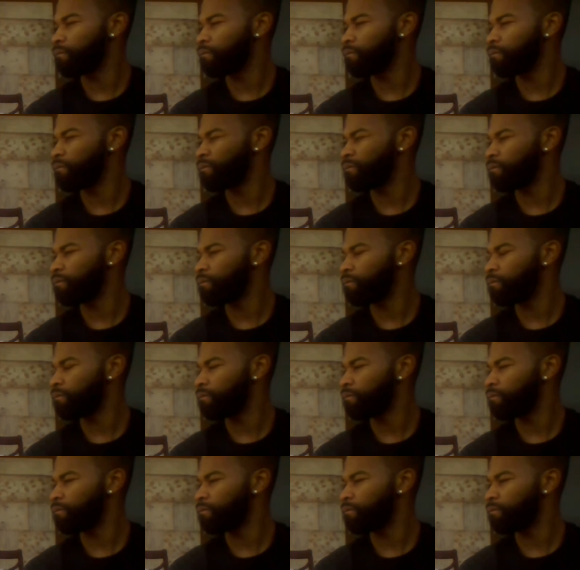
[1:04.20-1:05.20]

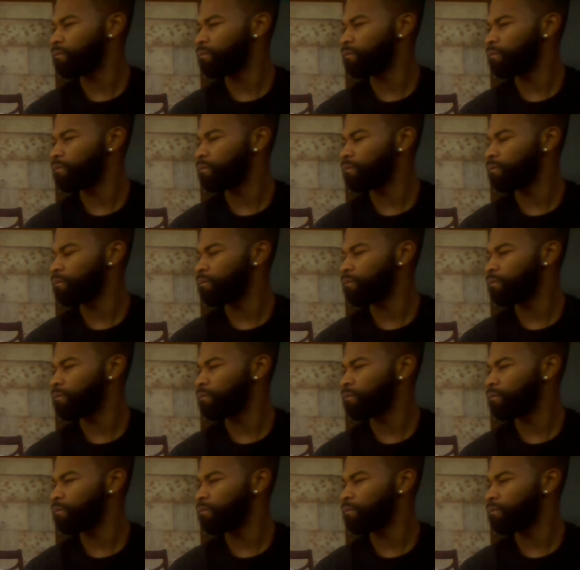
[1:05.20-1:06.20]

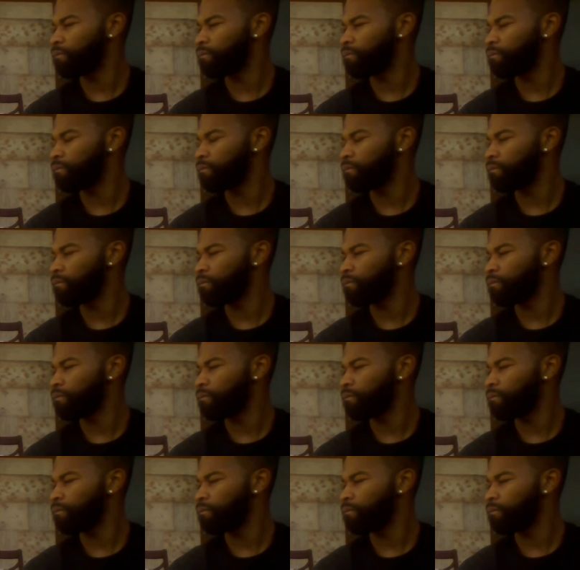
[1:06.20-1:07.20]

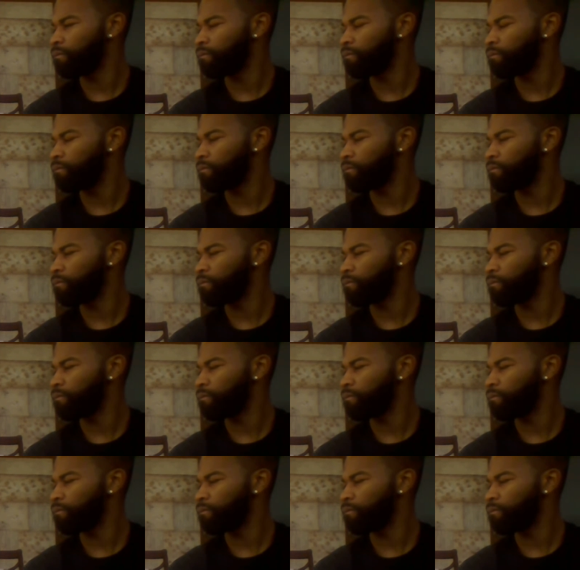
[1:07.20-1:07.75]
(silence)